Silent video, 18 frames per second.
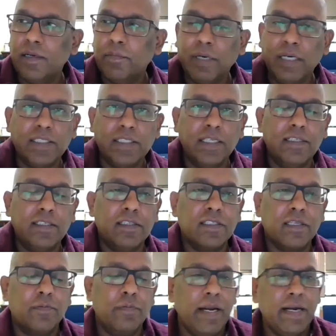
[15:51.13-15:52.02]

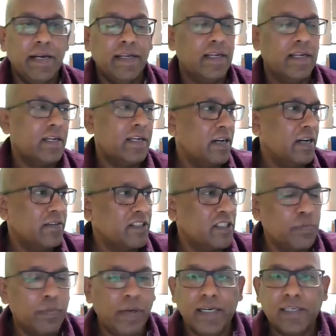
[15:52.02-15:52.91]
purchases some
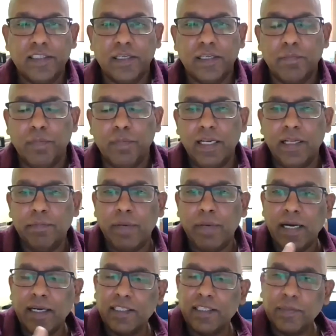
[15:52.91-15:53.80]
handicrafts, spend some money,
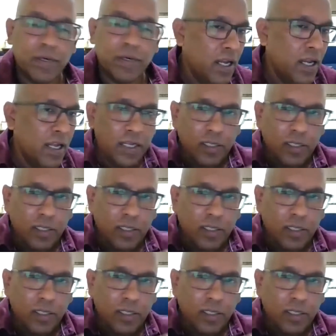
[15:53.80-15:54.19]
participate.